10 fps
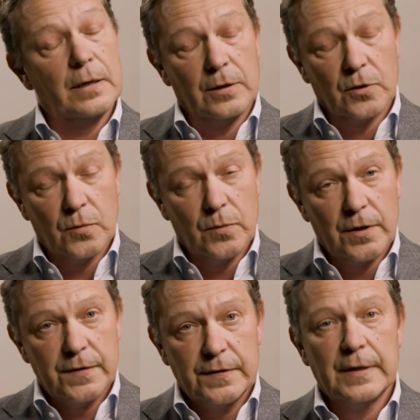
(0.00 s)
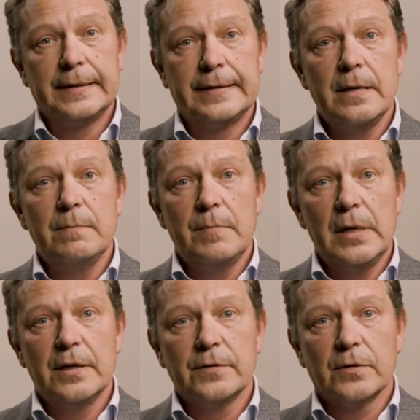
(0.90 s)
In other words, 10
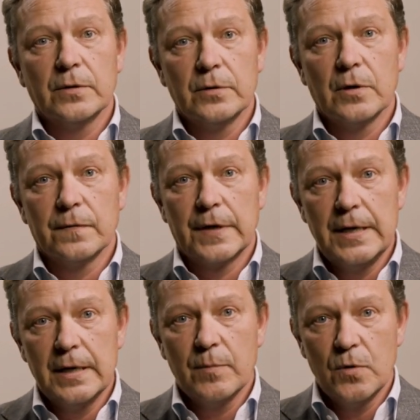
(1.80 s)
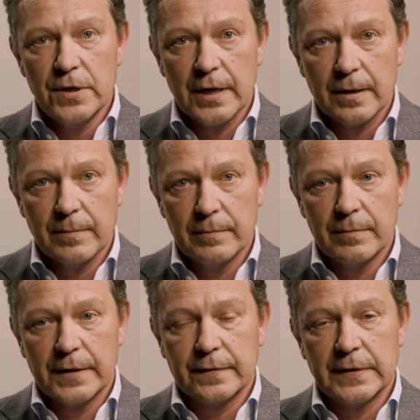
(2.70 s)
million tons of green ammonia
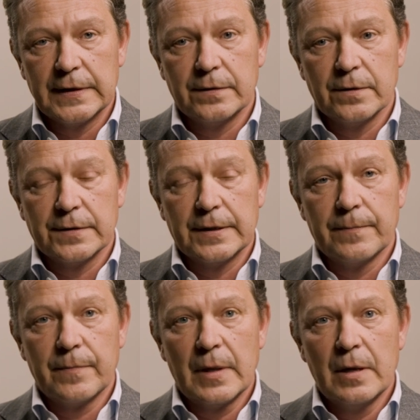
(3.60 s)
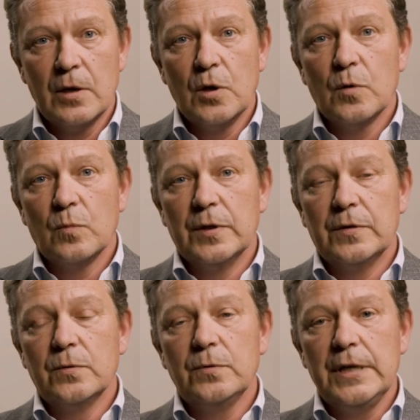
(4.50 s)
by 2030. We
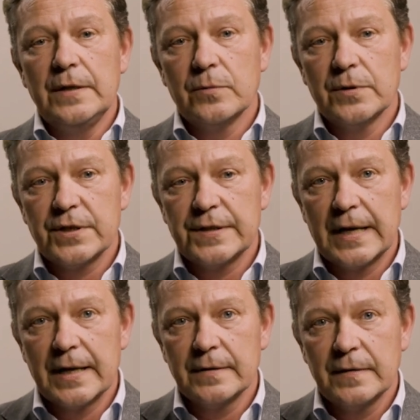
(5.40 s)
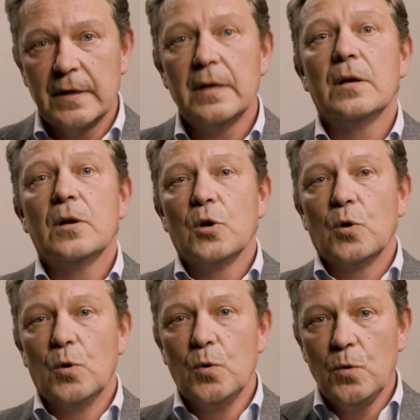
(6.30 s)
do need to understand
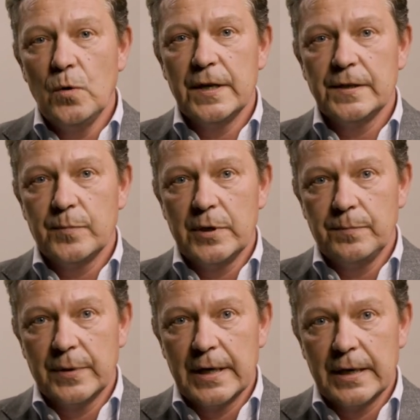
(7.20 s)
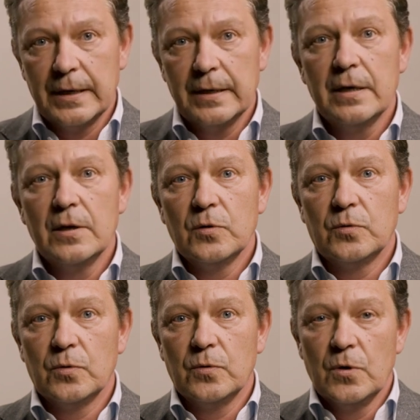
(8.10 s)
who is preparing
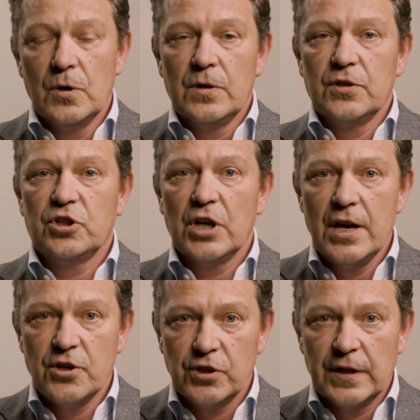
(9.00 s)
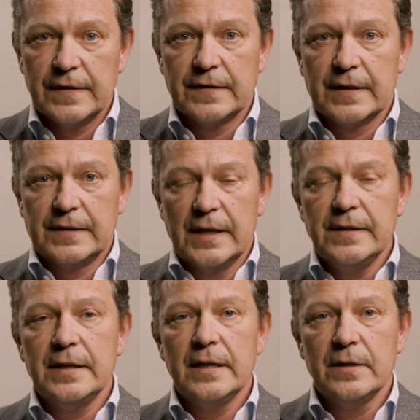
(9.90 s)
to change its
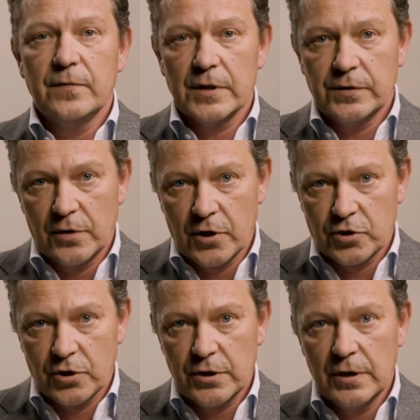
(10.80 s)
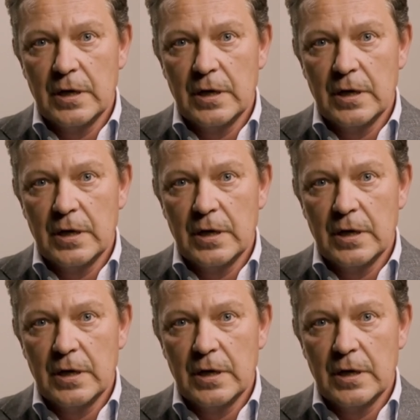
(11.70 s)
existing infrastructure